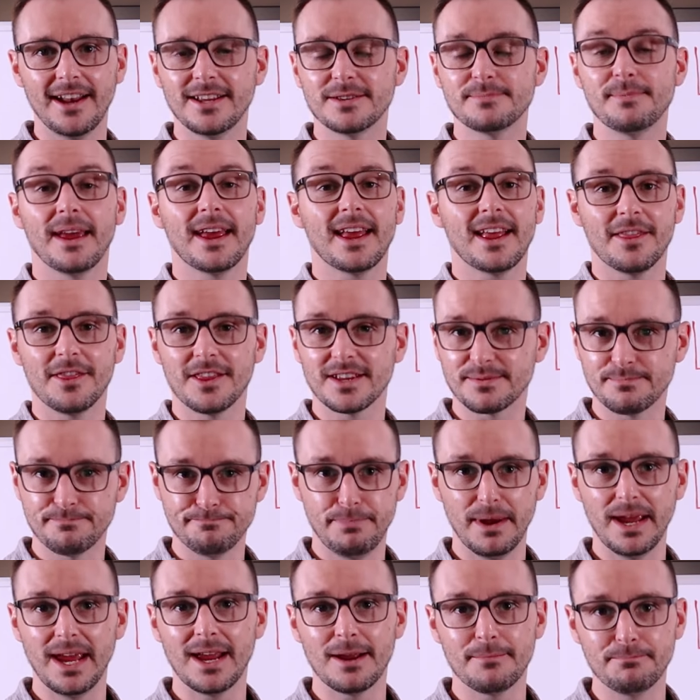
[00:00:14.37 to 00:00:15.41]
He's making this
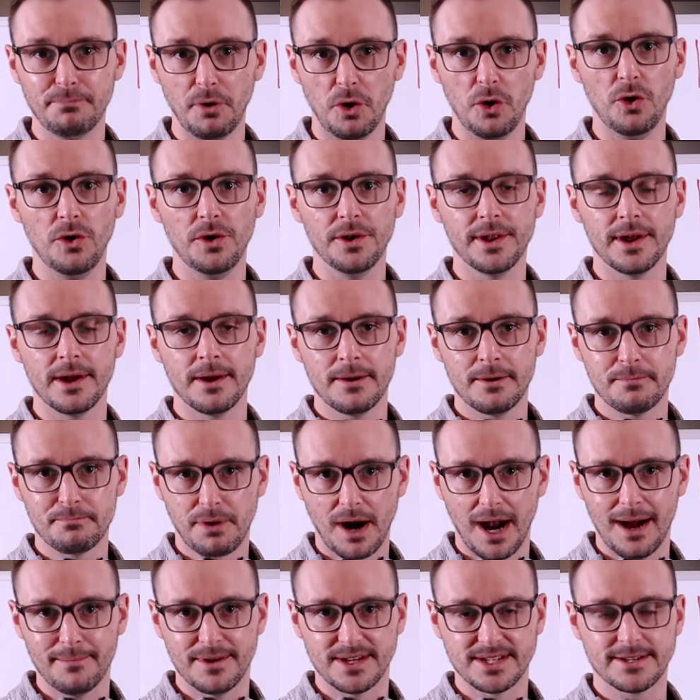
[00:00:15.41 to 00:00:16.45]
big, bold
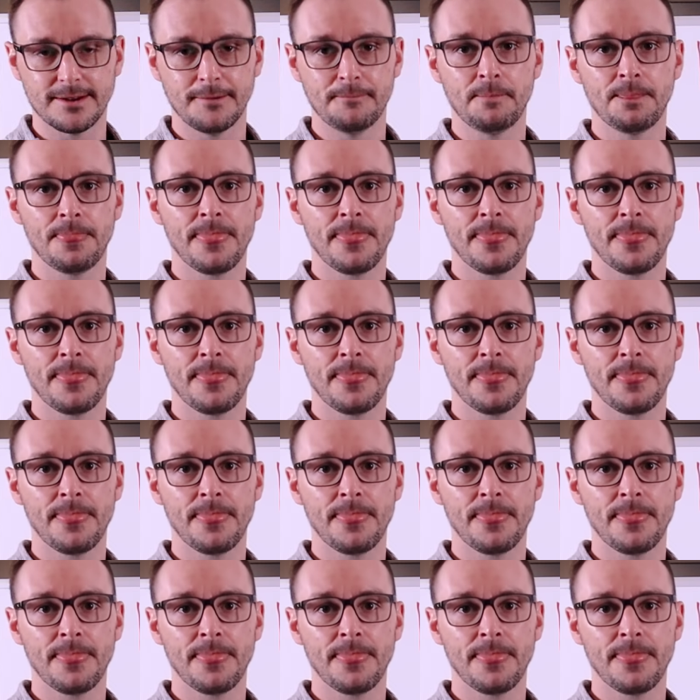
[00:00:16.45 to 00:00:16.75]
promise.